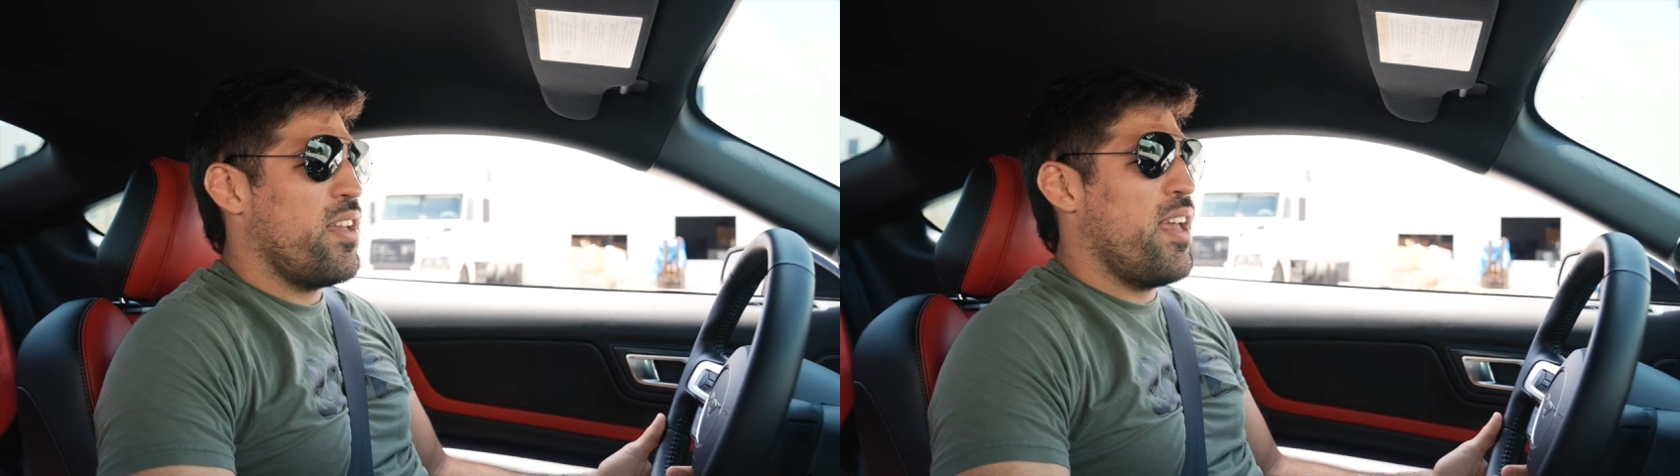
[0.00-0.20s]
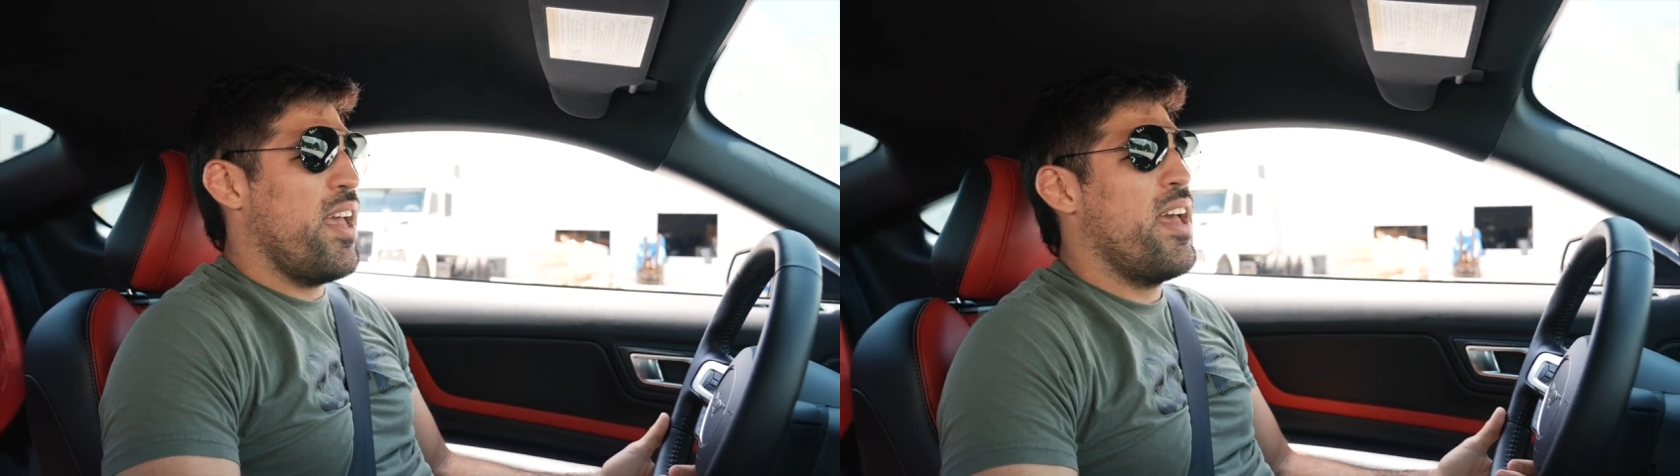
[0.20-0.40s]

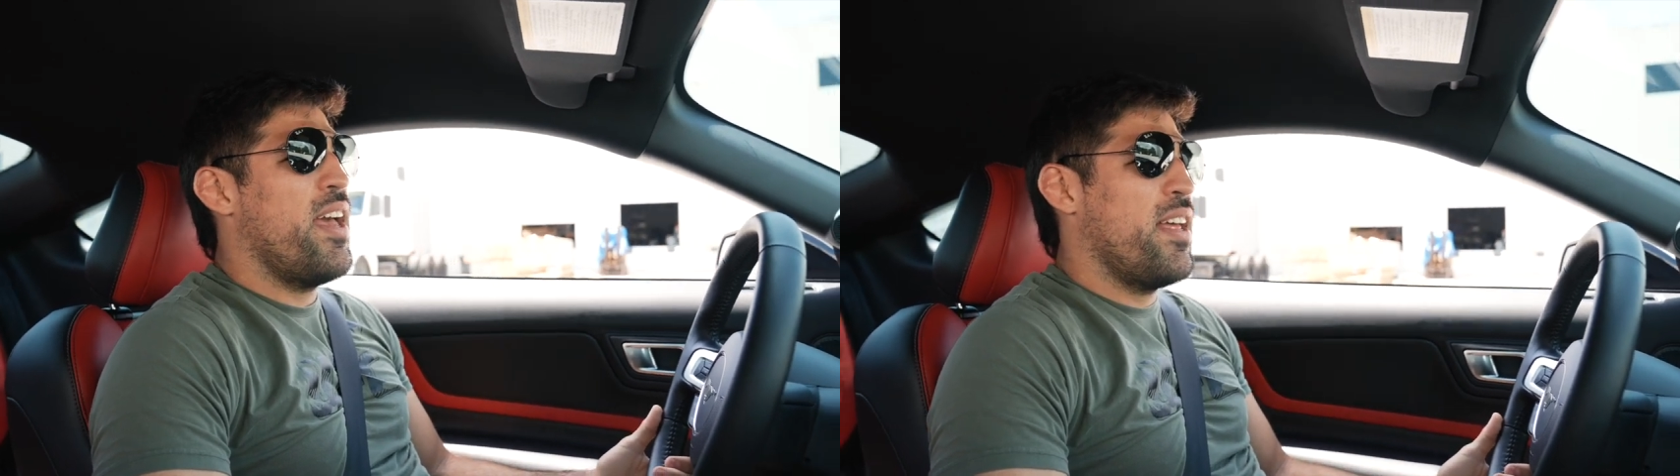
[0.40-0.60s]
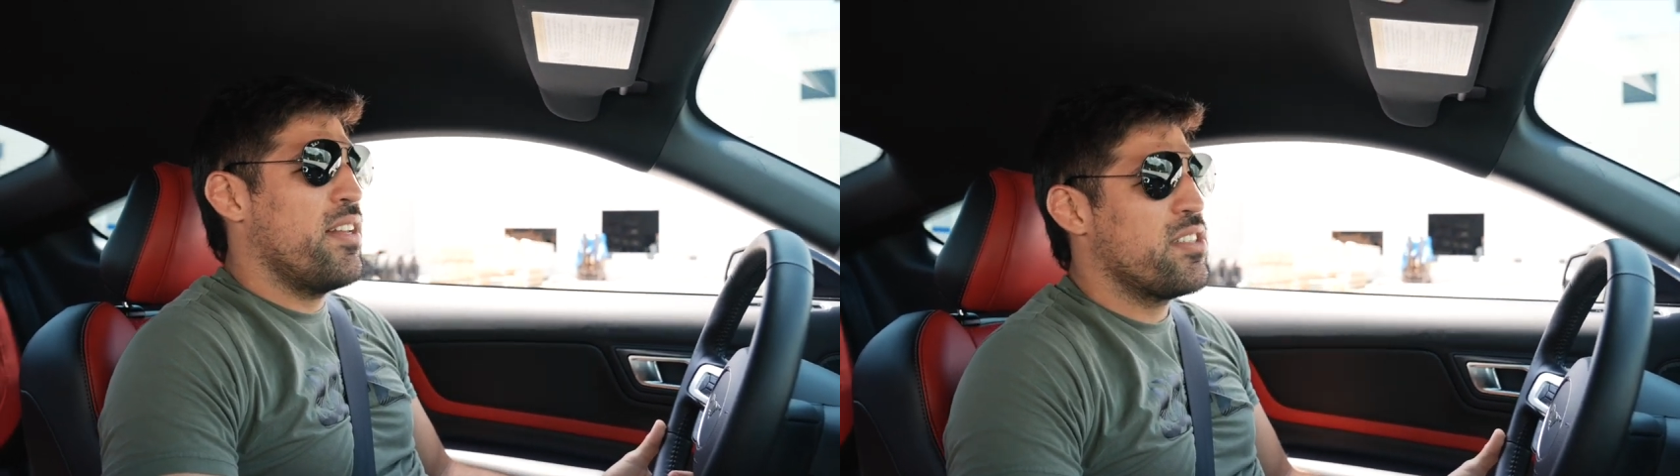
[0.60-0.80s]

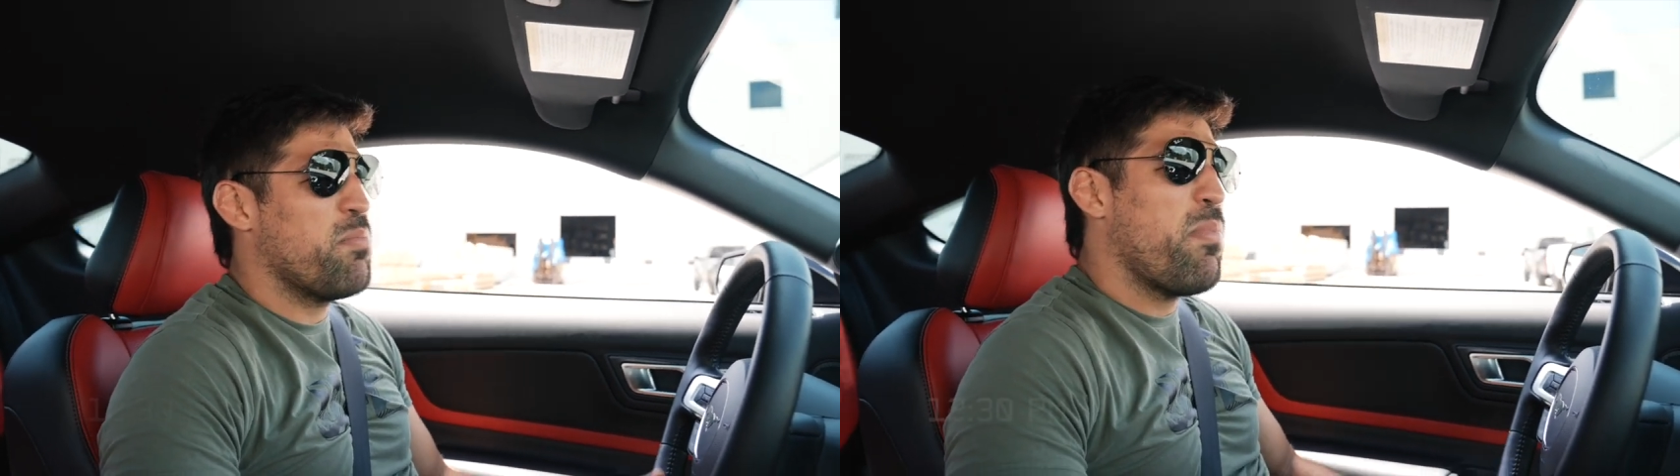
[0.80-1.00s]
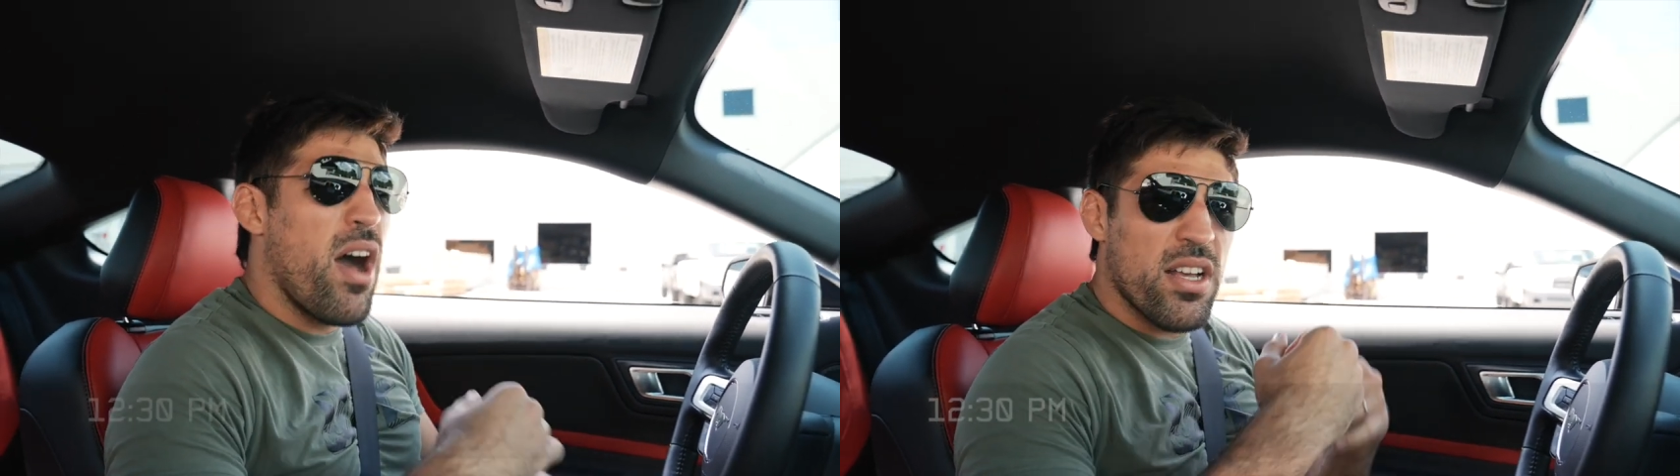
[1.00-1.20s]
and
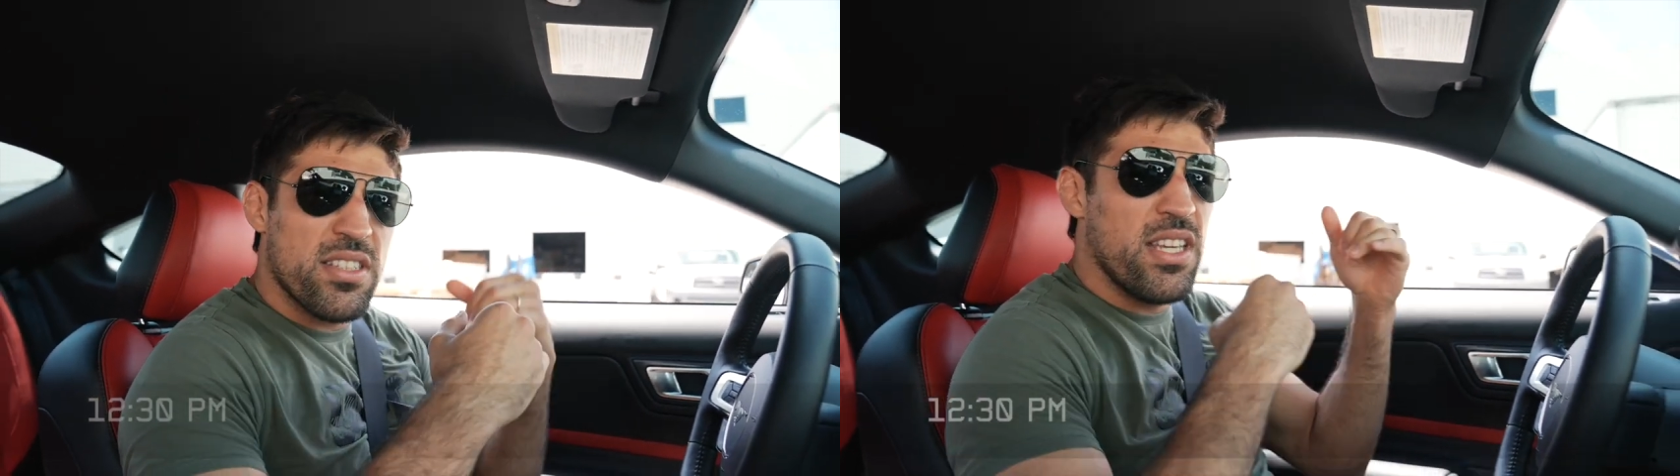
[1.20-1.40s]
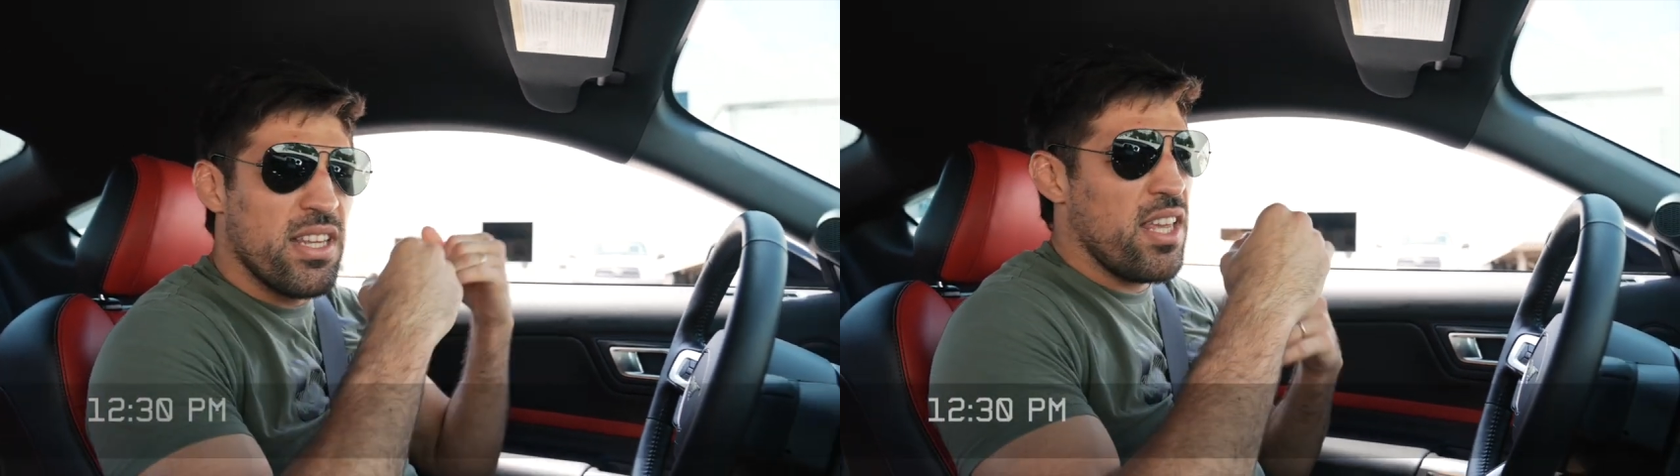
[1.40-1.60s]
some
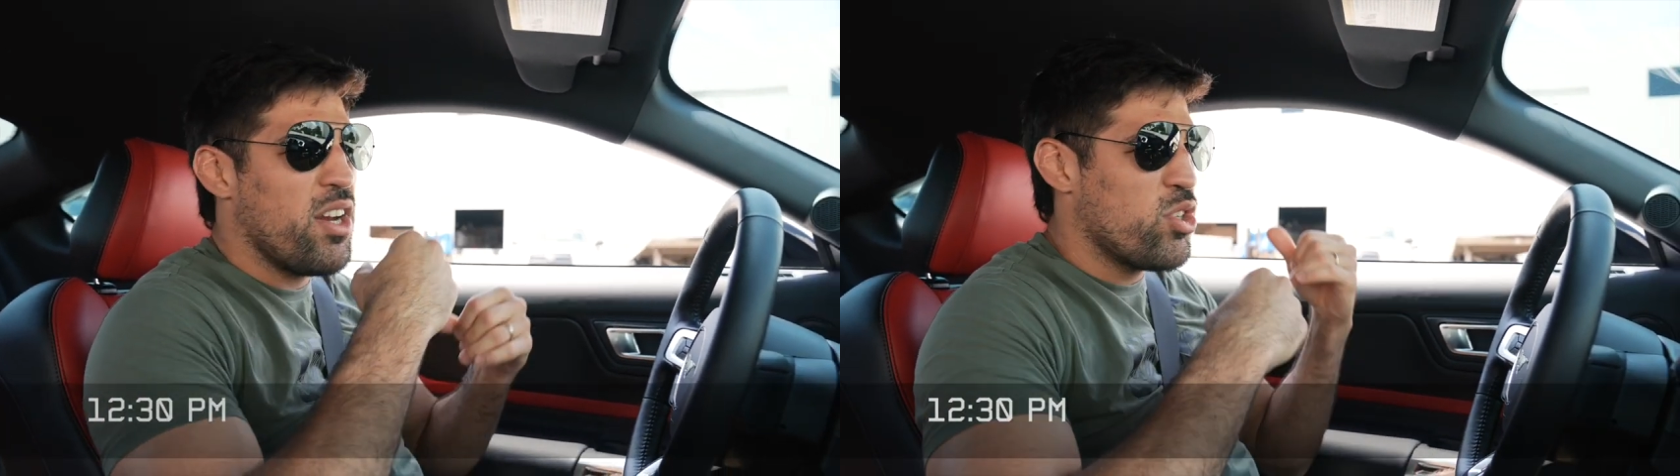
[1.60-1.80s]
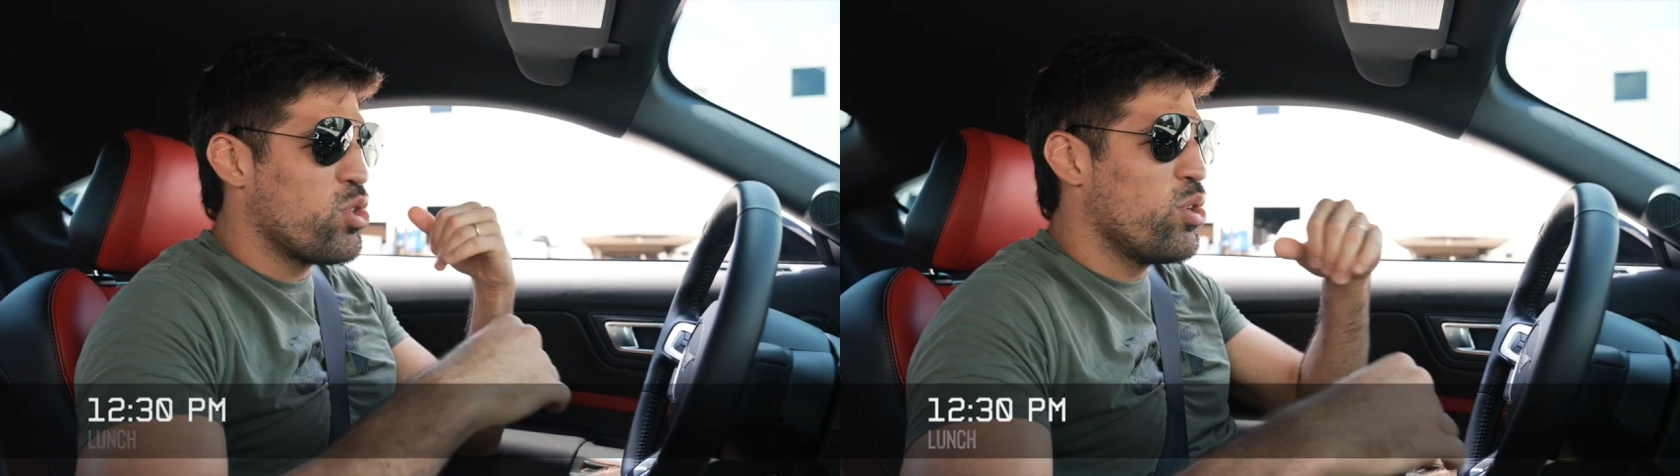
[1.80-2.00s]
boxing in
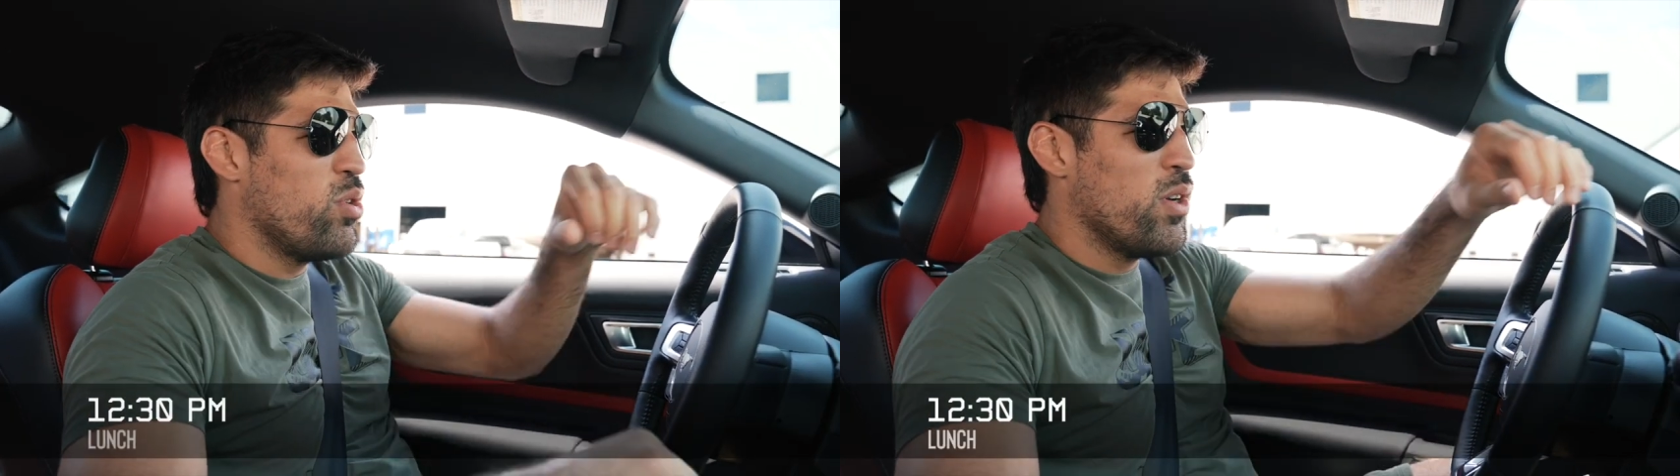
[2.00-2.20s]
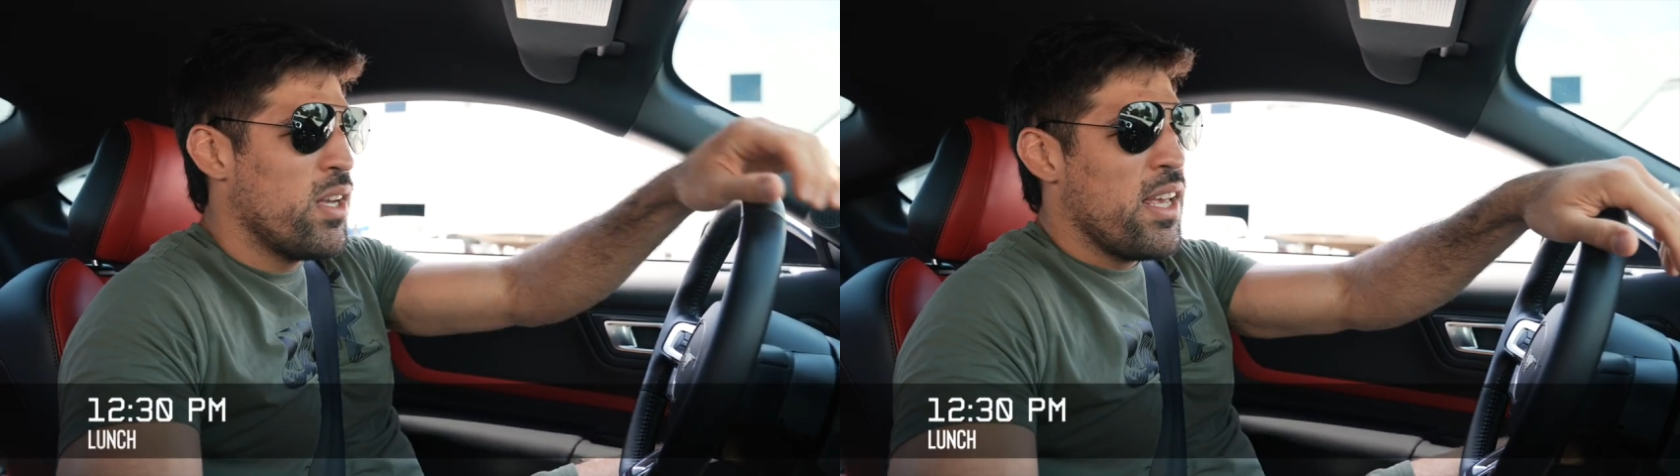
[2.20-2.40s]
there too.